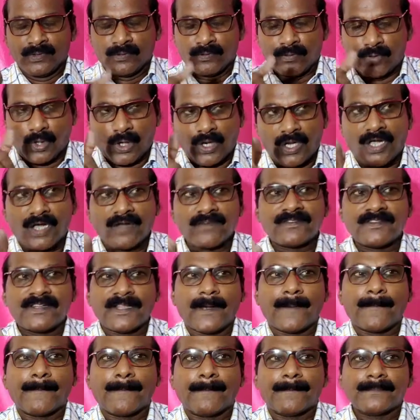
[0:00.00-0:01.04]
All of
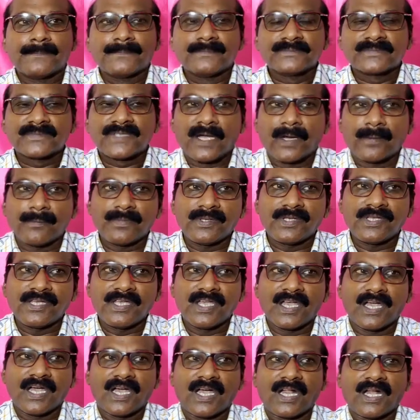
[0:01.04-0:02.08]
them come
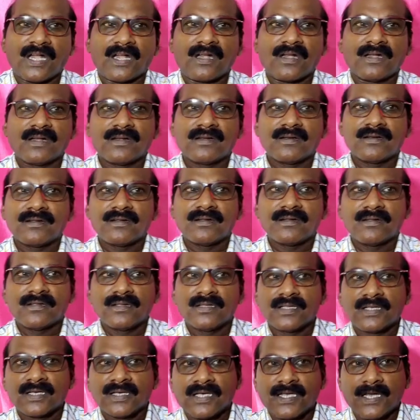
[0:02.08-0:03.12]
here.
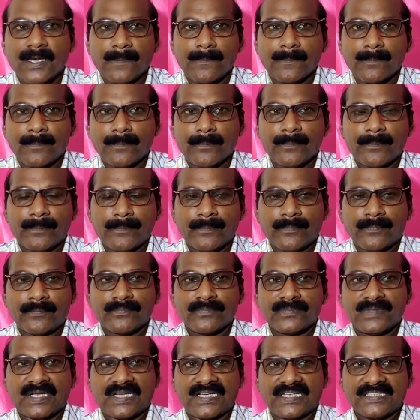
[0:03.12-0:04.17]
Come.
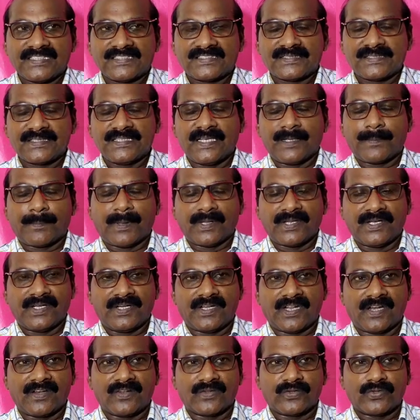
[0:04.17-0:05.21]
That is in present
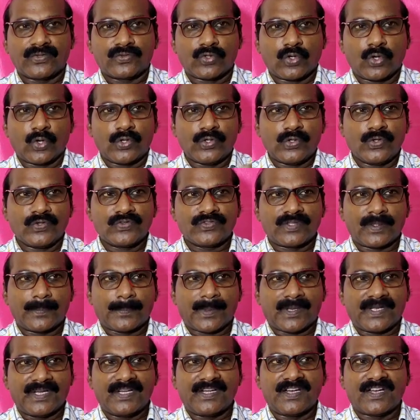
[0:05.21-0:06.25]
tense. So, use the
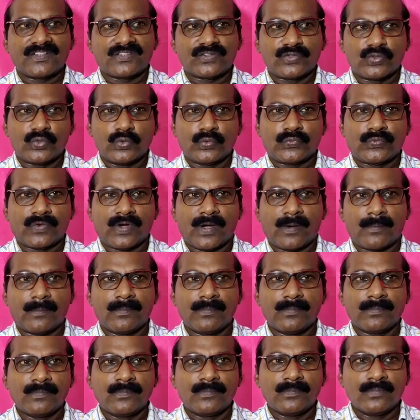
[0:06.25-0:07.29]
present tense do
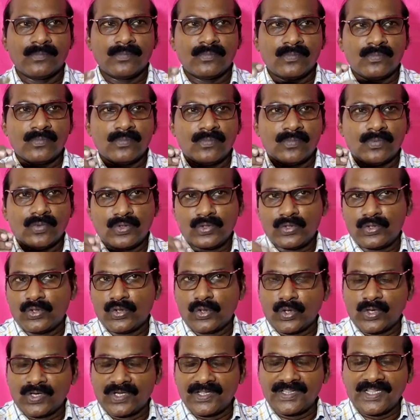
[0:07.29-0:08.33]
form.
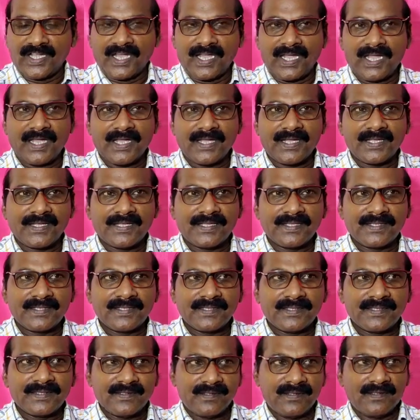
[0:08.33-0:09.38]
Don't they?
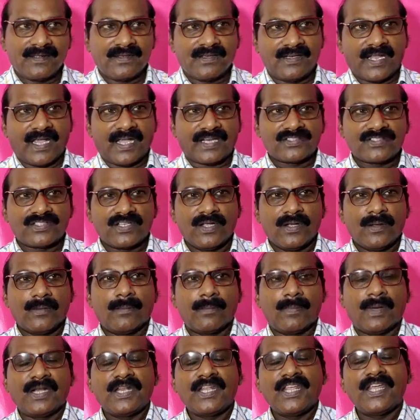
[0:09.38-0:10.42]
Next,
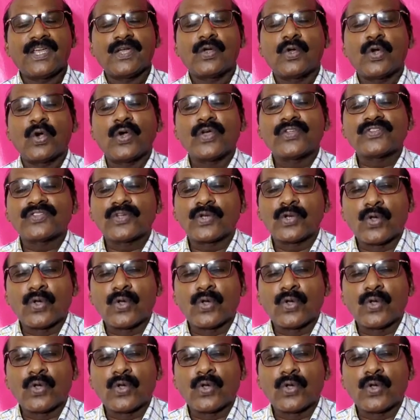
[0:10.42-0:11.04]
money goes